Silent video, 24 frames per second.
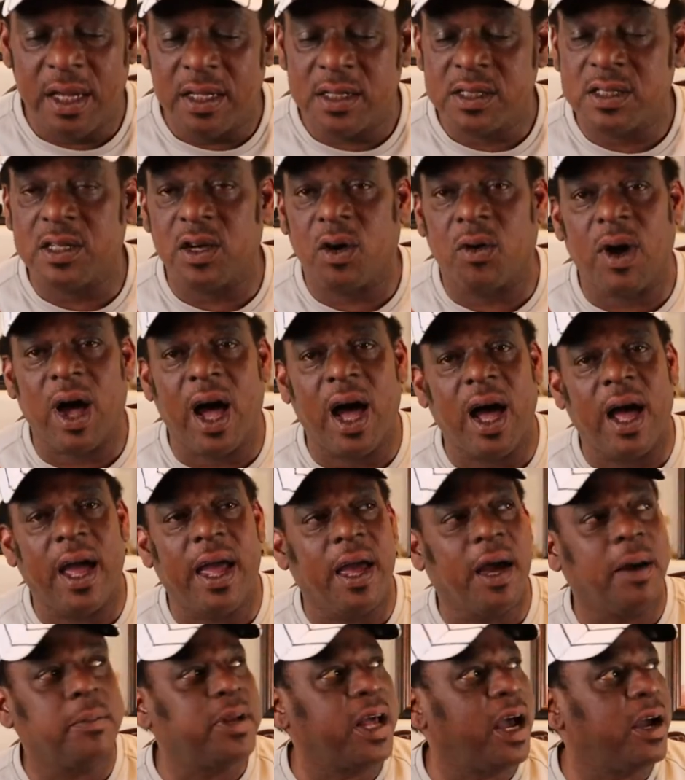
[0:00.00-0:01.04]
So I
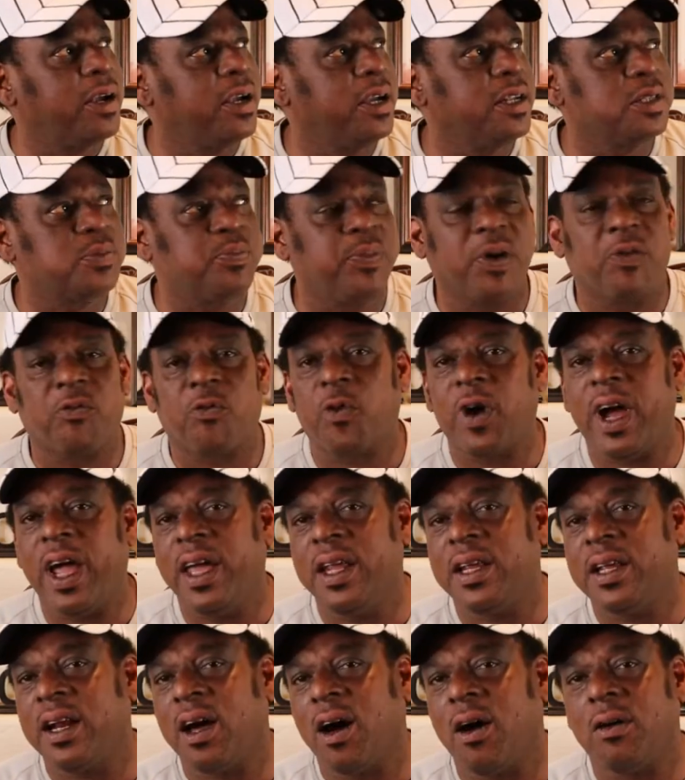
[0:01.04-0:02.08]
am down here. It's been
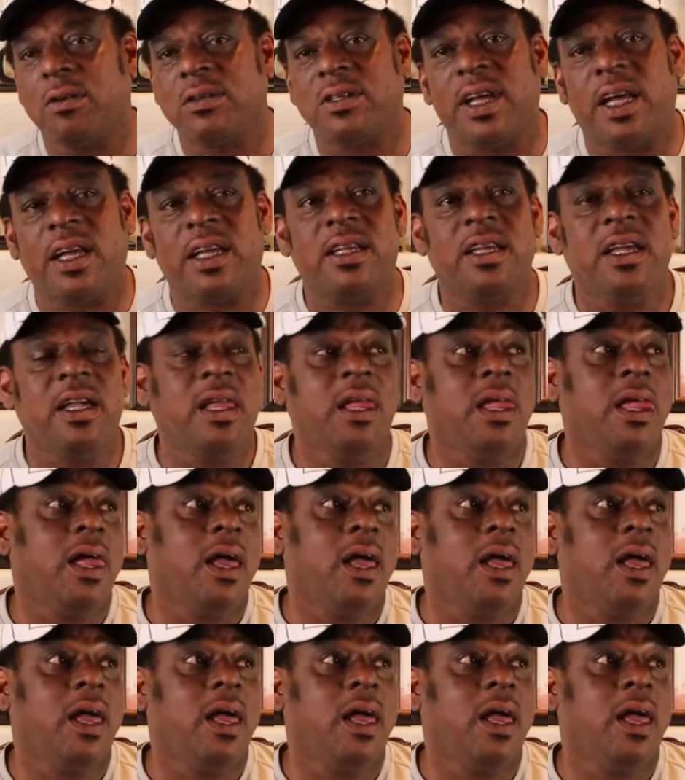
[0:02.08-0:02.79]
raining all day.